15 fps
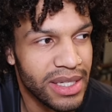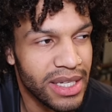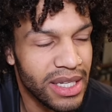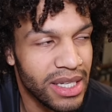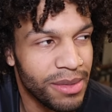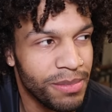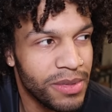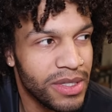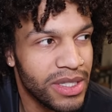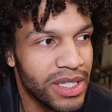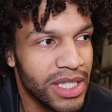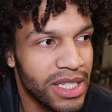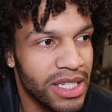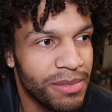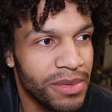Ellipse?
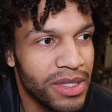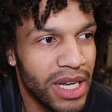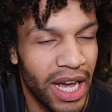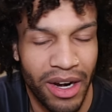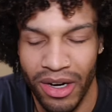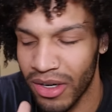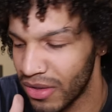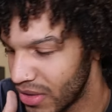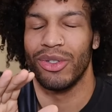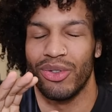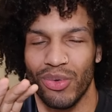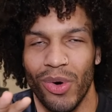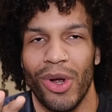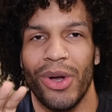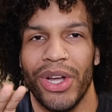I don't know.
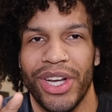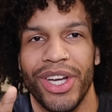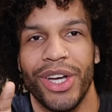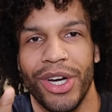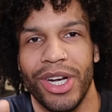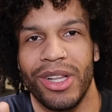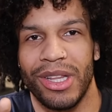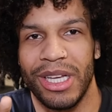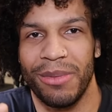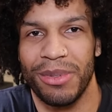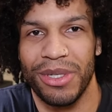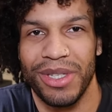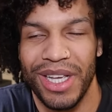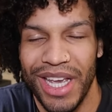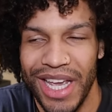Drawing a good ellipse